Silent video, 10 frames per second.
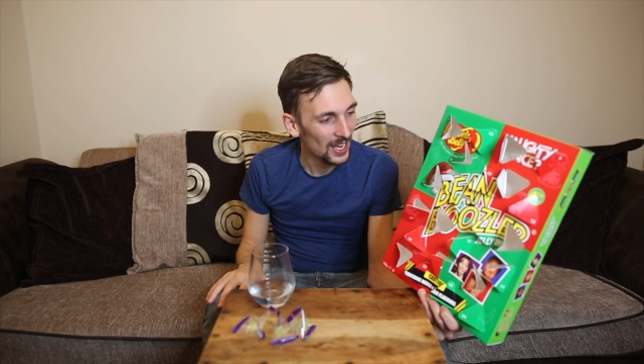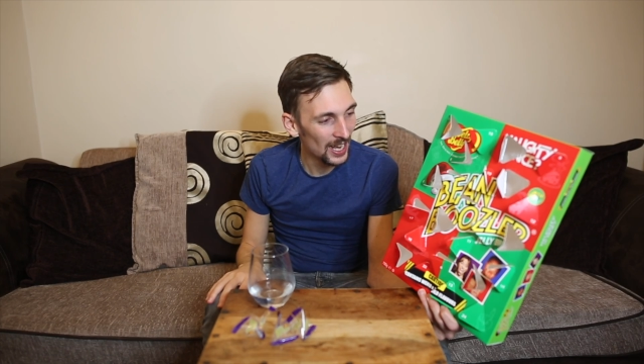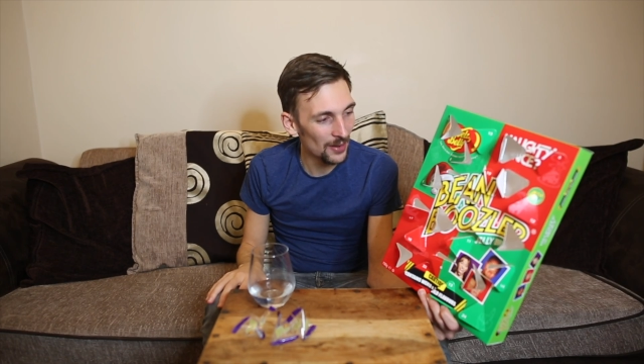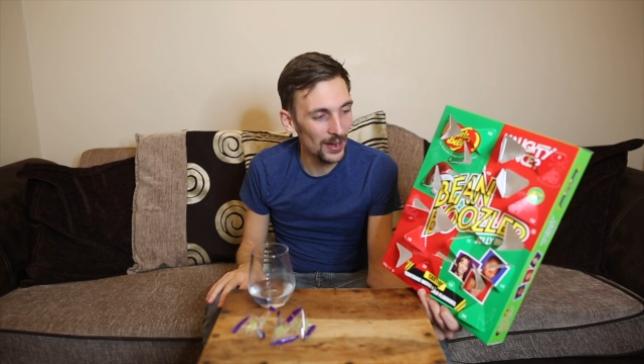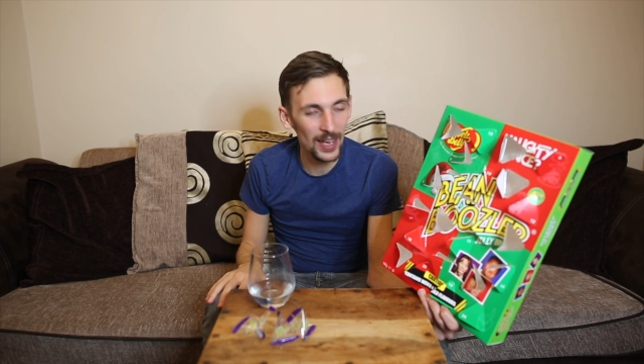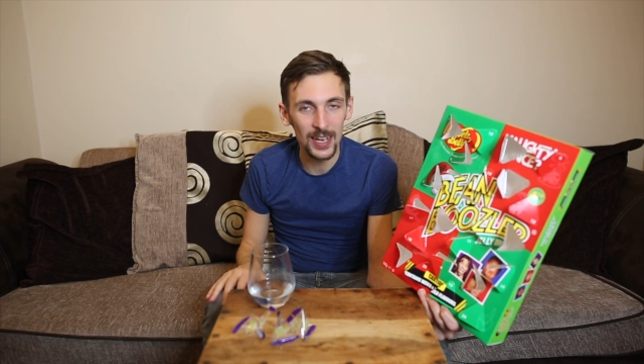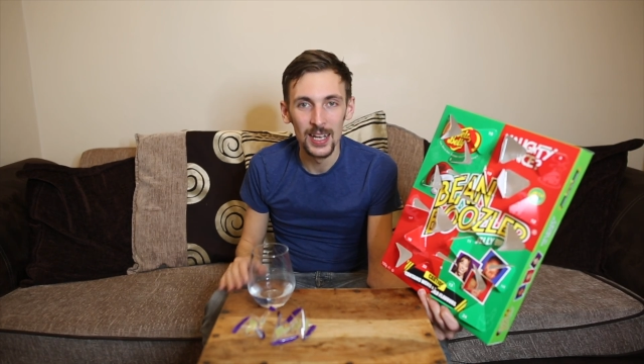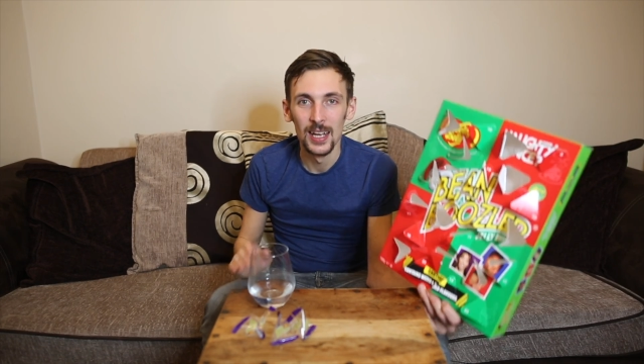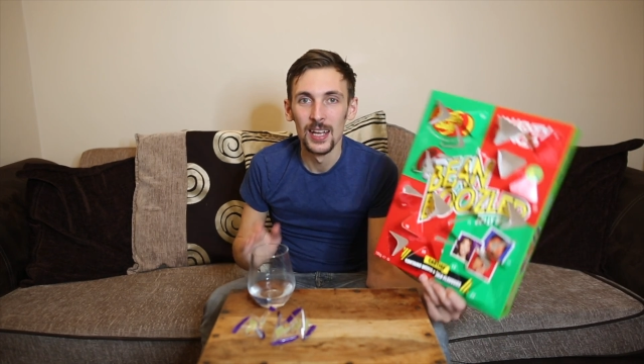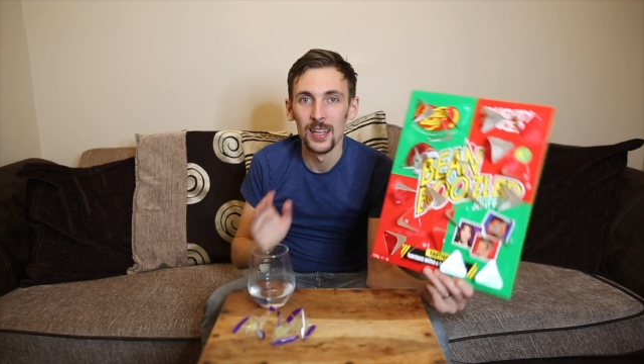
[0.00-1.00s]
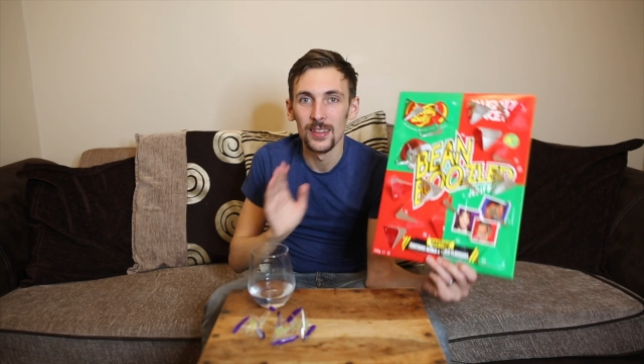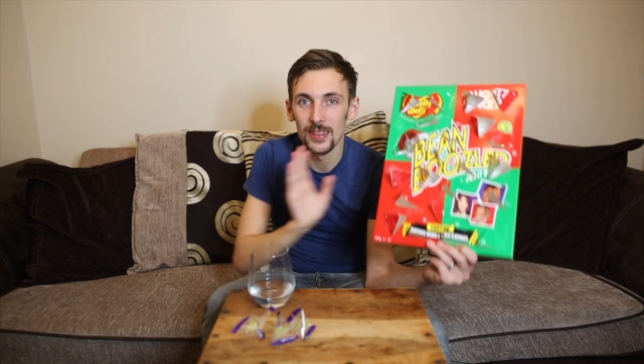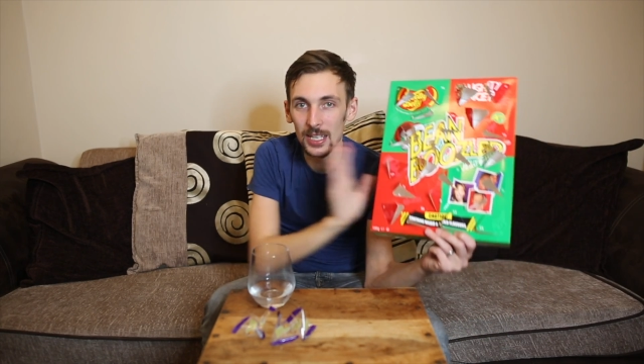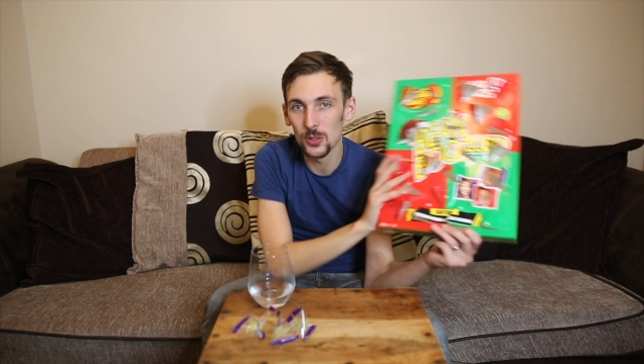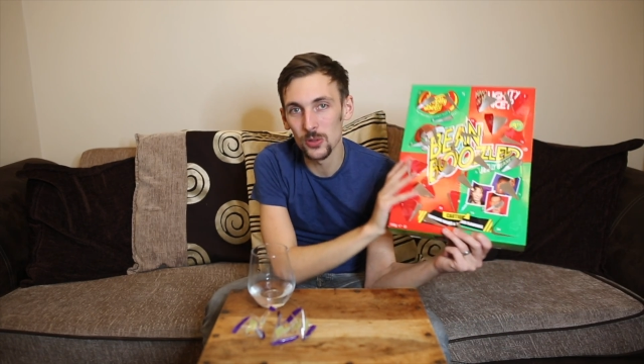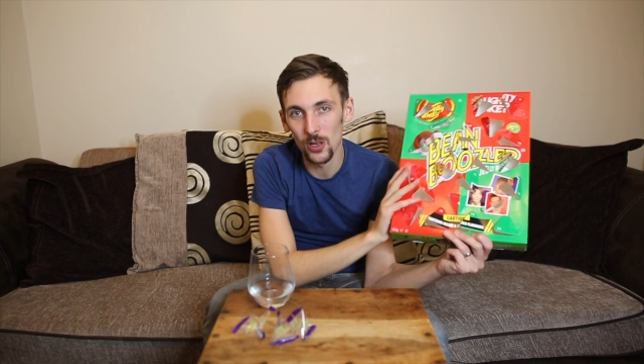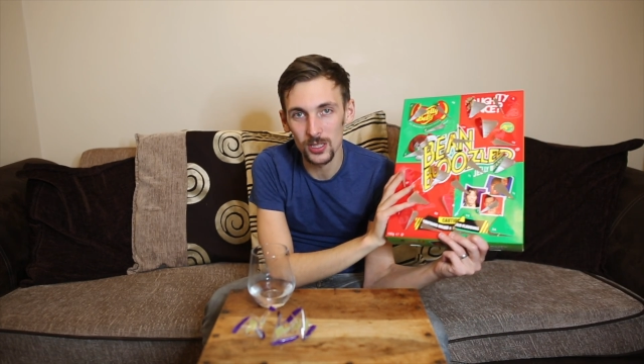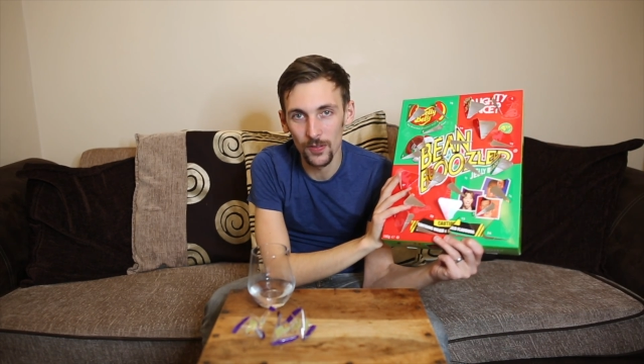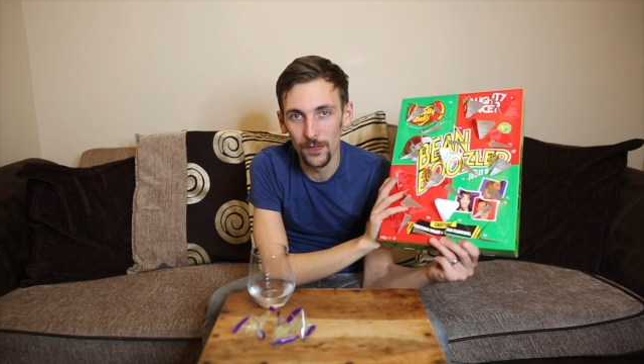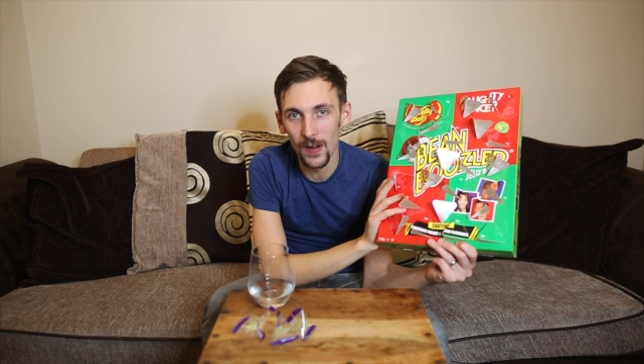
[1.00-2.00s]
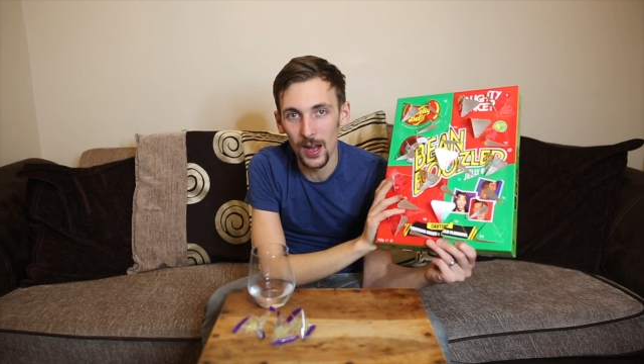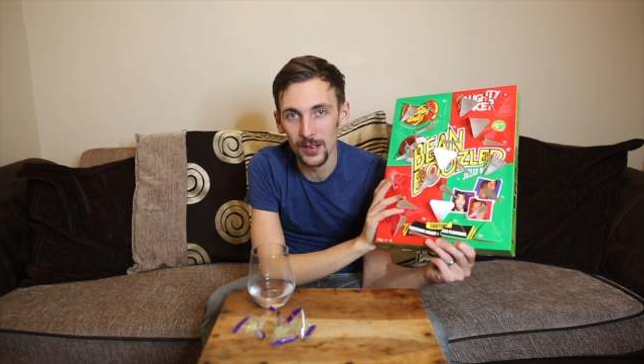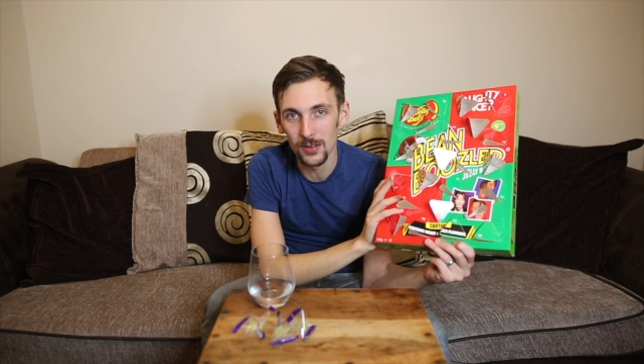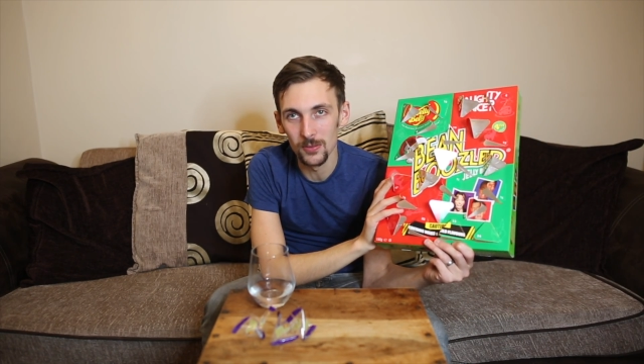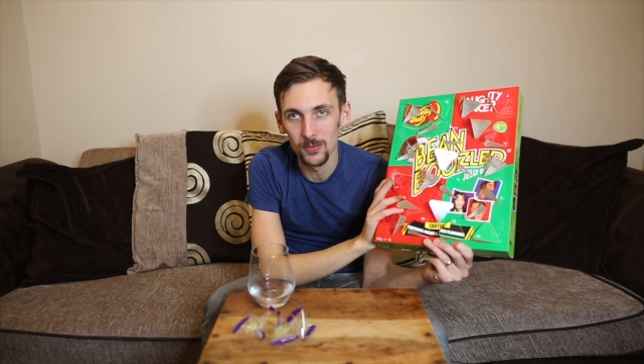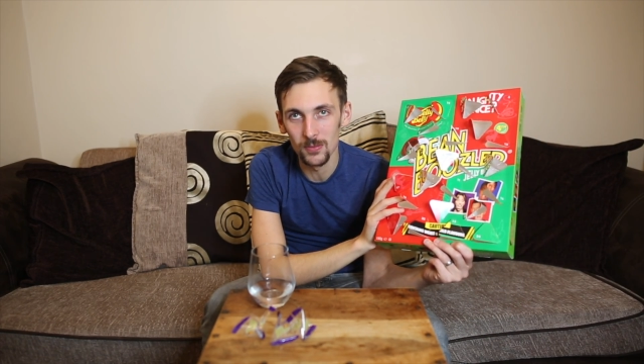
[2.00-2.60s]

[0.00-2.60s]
Anyway, this was lots of fun.